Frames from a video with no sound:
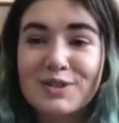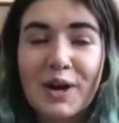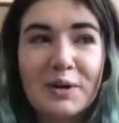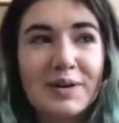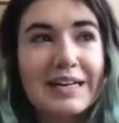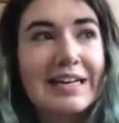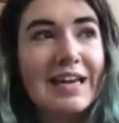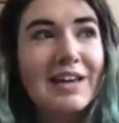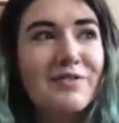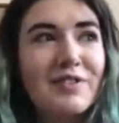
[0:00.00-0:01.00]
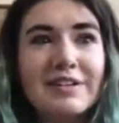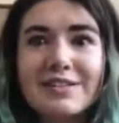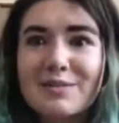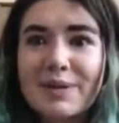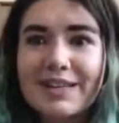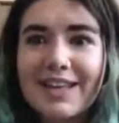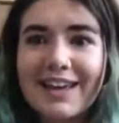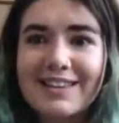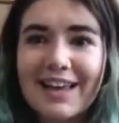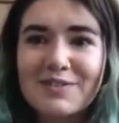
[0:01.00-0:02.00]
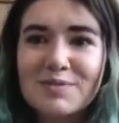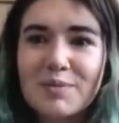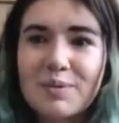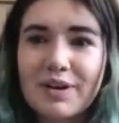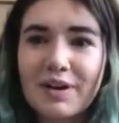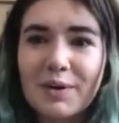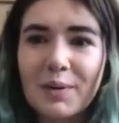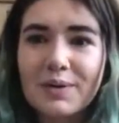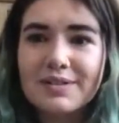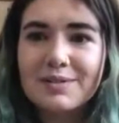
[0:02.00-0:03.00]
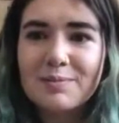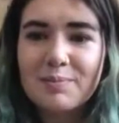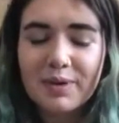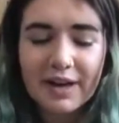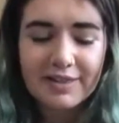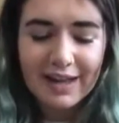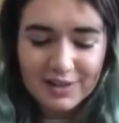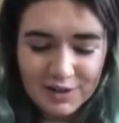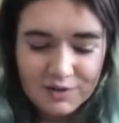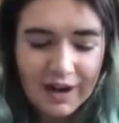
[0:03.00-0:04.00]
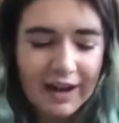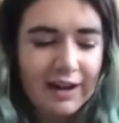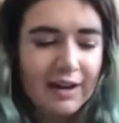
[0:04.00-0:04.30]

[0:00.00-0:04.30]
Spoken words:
So it feels a bit like life's been put on hold, but that's all right.